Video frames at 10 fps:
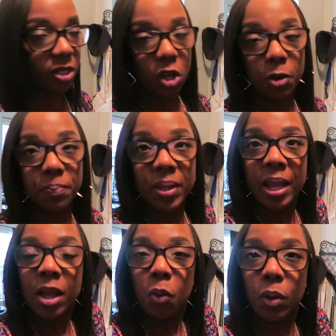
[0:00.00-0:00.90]
So
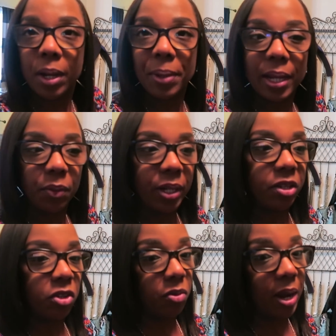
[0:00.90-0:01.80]
what I'm getting
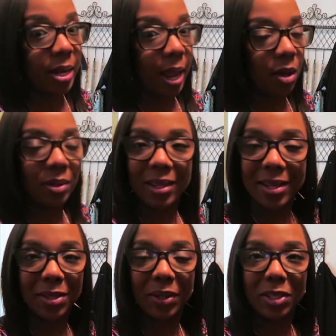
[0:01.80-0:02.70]
ready to do right now, in
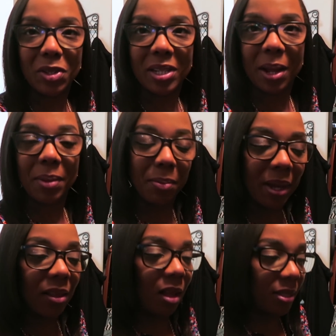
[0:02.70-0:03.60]
case you're interested, I'm in
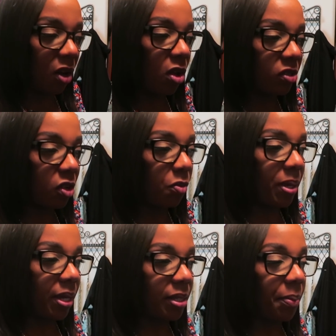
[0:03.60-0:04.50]
my closet also
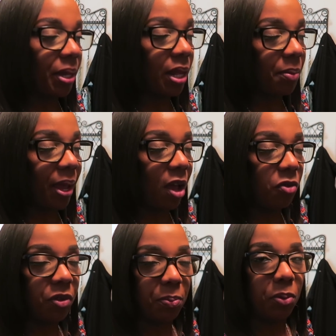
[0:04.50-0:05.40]
because I'm getting my
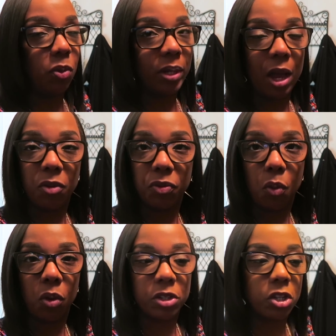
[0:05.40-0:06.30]
outfit pulled out
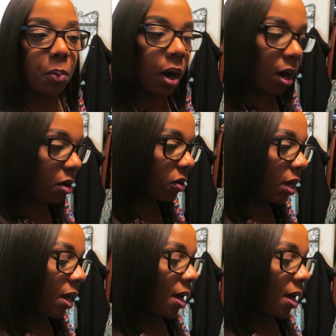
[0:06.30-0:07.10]
for tomorrow.